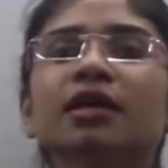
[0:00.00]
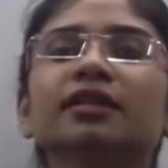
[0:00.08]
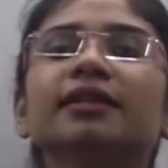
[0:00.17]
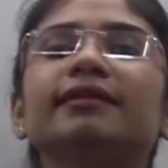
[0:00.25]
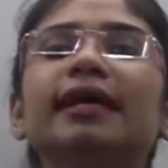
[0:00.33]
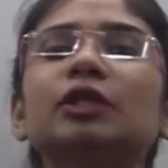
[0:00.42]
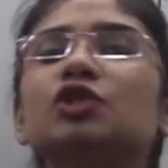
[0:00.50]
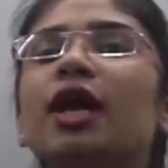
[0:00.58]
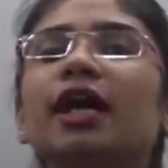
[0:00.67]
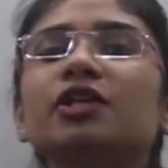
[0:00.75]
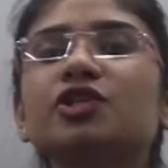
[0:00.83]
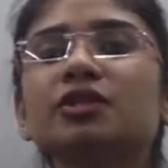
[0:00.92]
The light
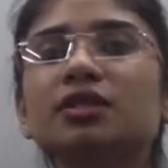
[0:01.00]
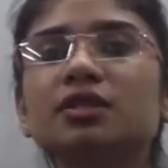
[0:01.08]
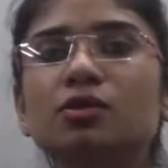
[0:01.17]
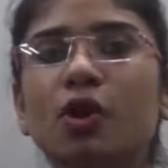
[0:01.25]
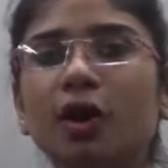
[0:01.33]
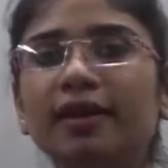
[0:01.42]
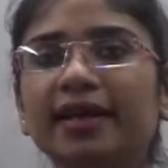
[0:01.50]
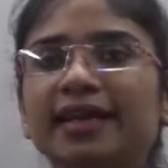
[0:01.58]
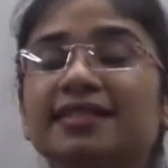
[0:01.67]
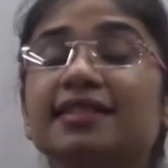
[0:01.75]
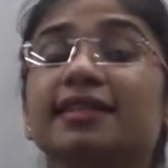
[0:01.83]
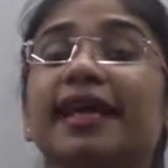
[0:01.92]
reaction is called
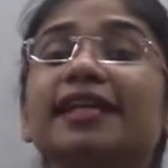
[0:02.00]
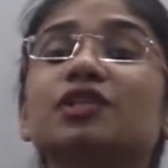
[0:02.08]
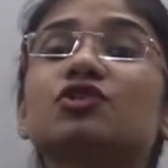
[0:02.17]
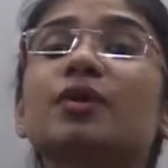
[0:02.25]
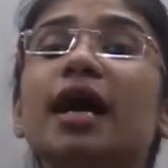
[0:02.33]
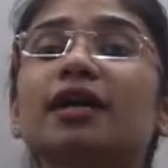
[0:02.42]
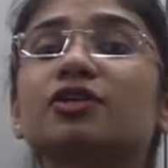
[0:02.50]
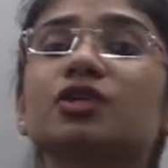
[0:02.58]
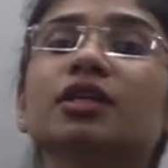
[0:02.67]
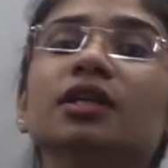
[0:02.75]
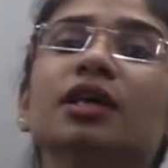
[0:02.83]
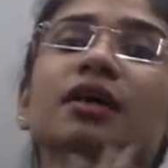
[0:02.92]
as the light
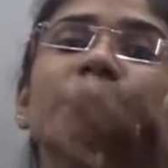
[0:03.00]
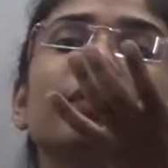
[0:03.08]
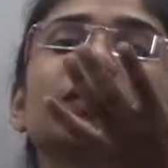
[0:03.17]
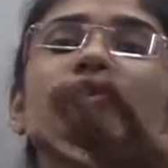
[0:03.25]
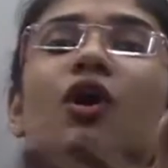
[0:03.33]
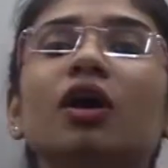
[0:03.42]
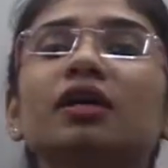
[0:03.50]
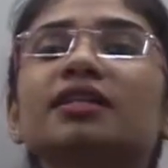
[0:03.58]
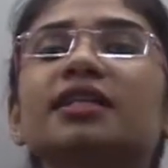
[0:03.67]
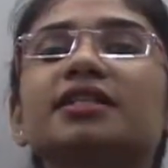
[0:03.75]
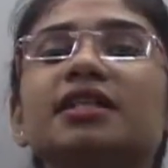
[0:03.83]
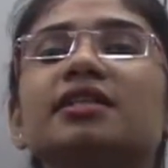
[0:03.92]
reaction
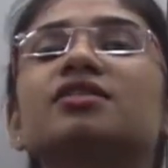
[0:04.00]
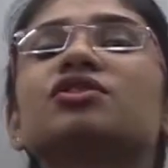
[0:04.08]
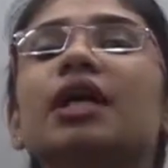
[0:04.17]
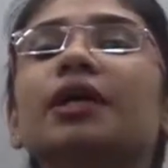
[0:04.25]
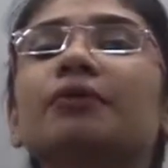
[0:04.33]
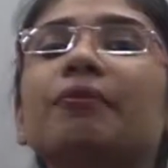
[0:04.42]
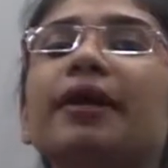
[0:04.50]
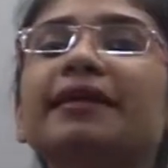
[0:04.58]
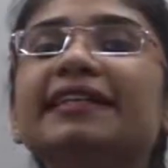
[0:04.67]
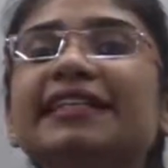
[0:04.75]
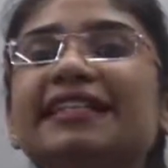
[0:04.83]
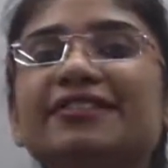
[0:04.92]
because it is
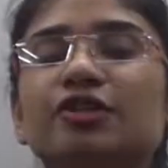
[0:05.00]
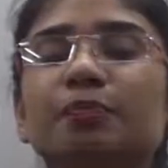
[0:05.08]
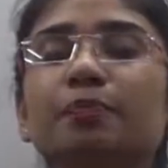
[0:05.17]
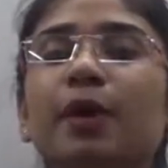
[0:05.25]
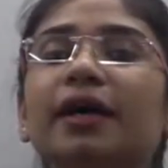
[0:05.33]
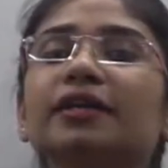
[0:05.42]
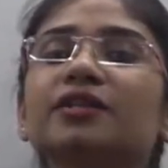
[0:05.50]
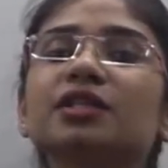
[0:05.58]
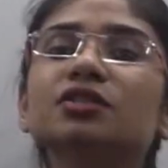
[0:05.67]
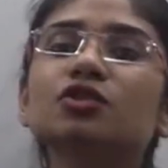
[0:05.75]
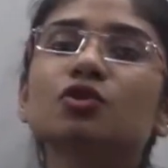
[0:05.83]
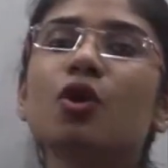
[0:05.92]
directly
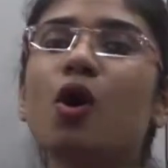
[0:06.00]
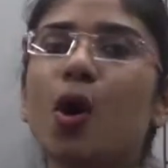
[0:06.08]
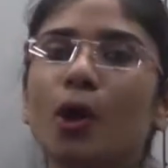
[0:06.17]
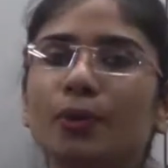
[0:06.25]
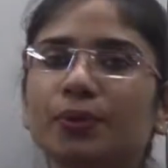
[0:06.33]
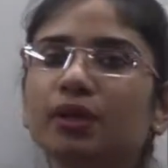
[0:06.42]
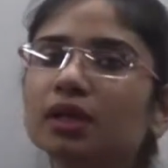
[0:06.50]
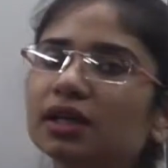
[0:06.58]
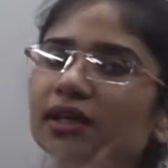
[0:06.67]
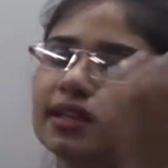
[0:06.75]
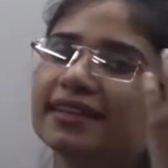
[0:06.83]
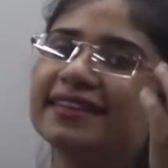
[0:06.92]
dependent on the
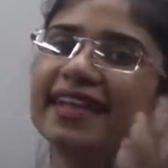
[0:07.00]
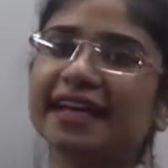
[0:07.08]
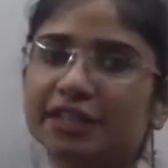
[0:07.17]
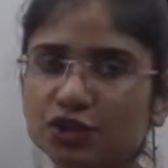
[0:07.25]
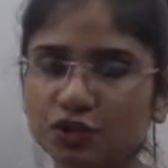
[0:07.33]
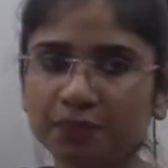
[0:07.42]
light.